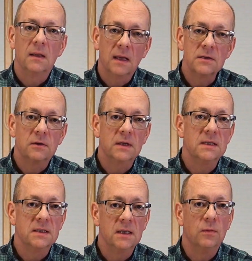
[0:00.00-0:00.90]
let's look and
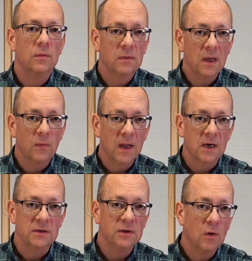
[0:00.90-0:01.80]
see that we
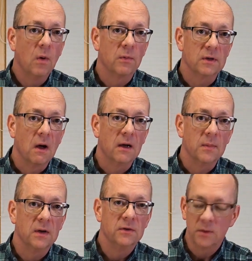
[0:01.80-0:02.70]
actually know what we're talking
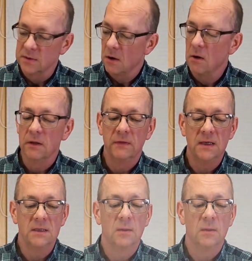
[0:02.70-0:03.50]
about in terms of all of these